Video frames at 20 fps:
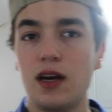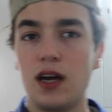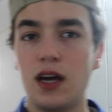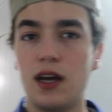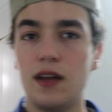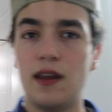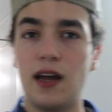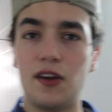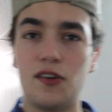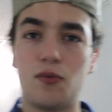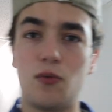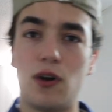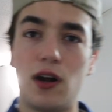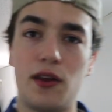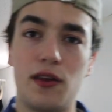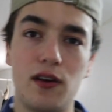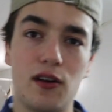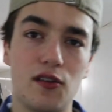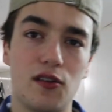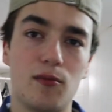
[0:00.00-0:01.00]
And that's what I
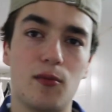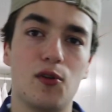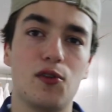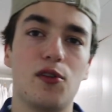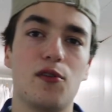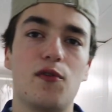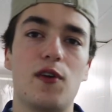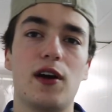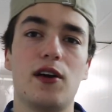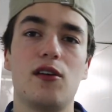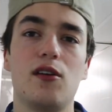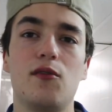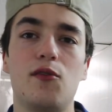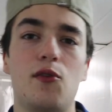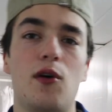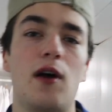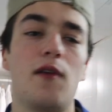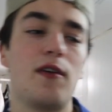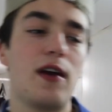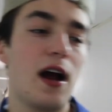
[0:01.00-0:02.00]
think is the most effective.
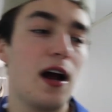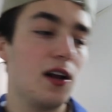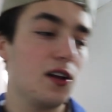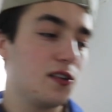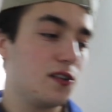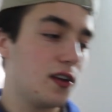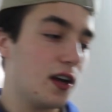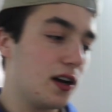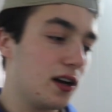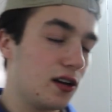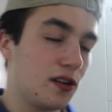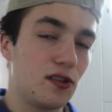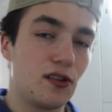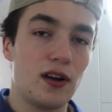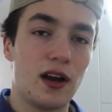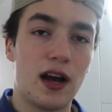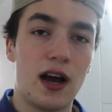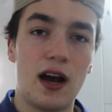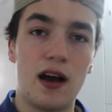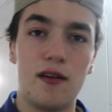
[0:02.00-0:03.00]
So I have calisthenics
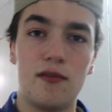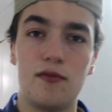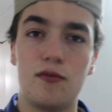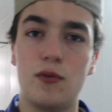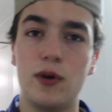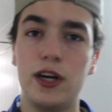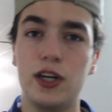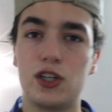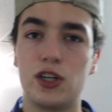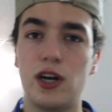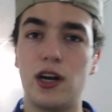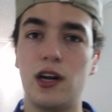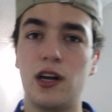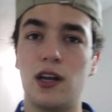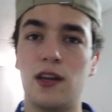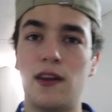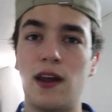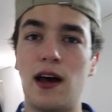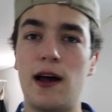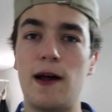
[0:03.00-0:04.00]
and I have weight training
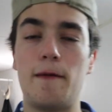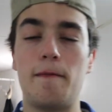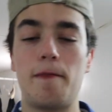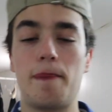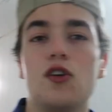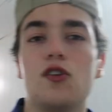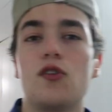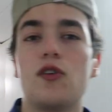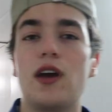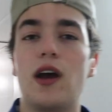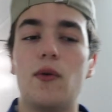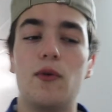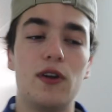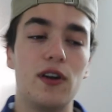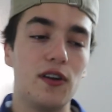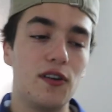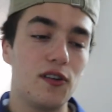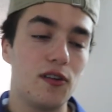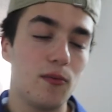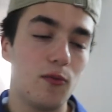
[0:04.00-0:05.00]
in that. So yeah, we
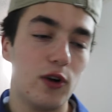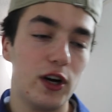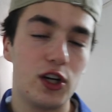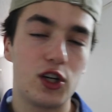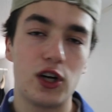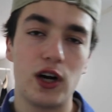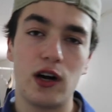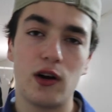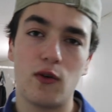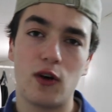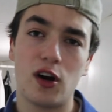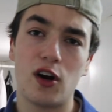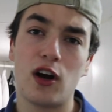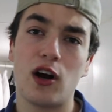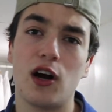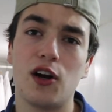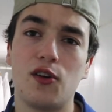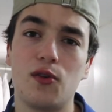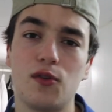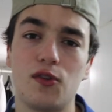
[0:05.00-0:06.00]
did some weight training when I
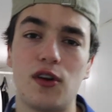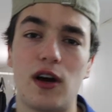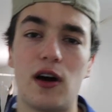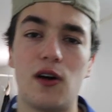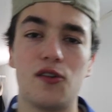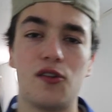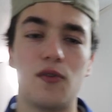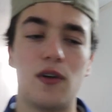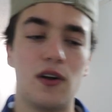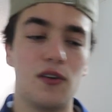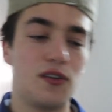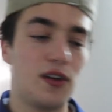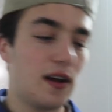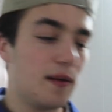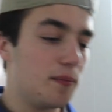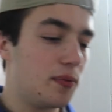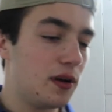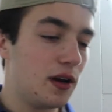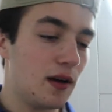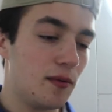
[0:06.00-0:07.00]
got to his house. Around
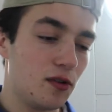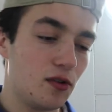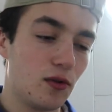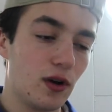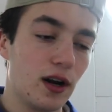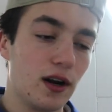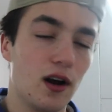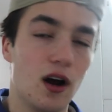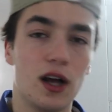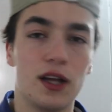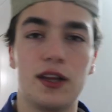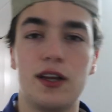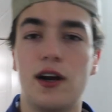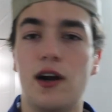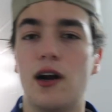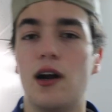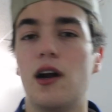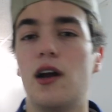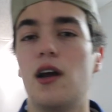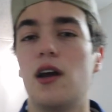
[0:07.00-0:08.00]
10 p.m. is when I got
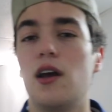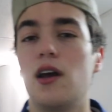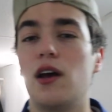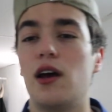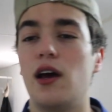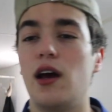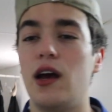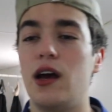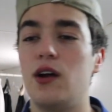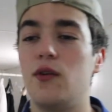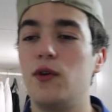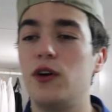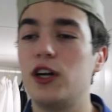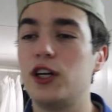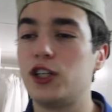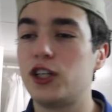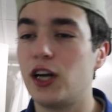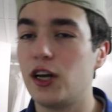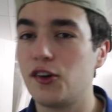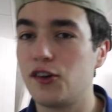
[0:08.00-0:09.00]
there. And we
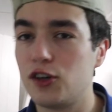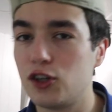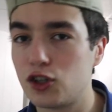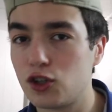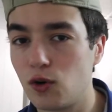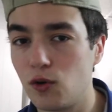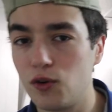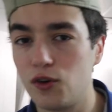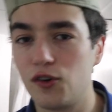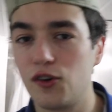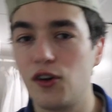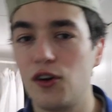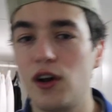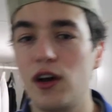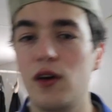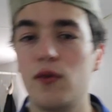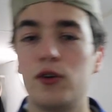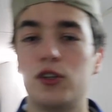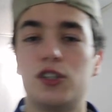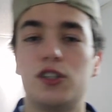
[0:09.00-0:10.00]
did chest and shoulders
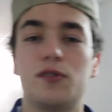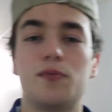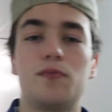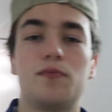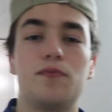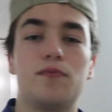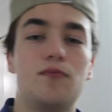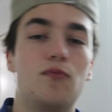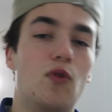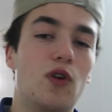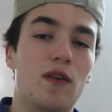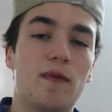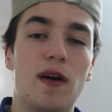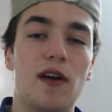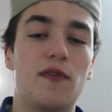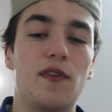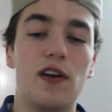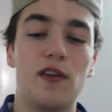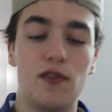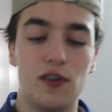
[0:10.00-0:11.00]
today, which is one of my
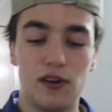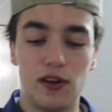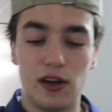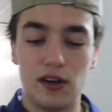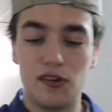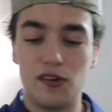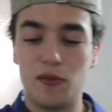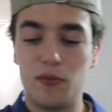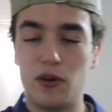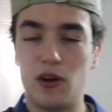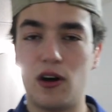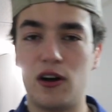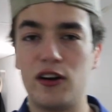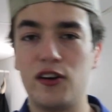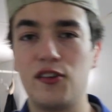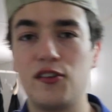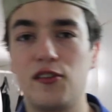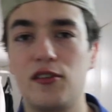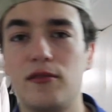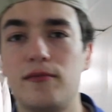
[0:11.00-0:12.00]
favorite days, to be honest.